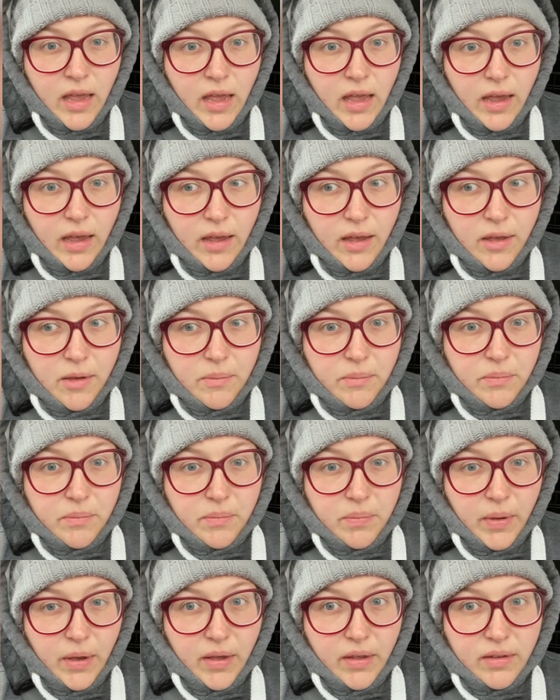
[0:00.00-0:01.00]

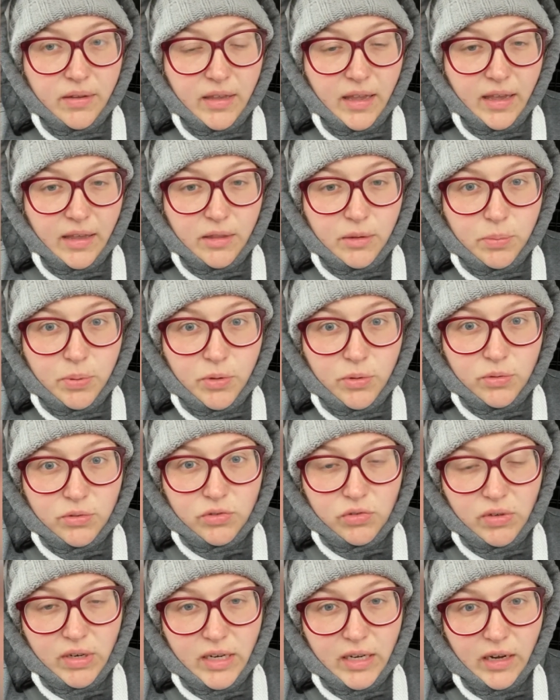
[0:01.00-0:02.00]
The
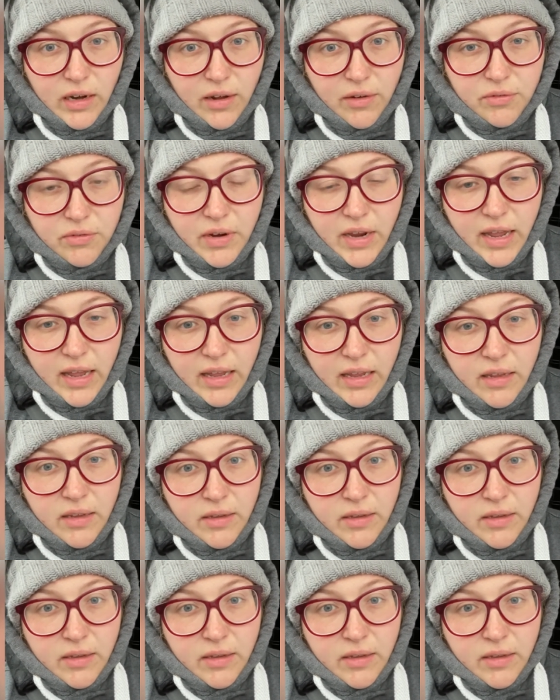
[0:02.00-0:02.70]
pool's really lovely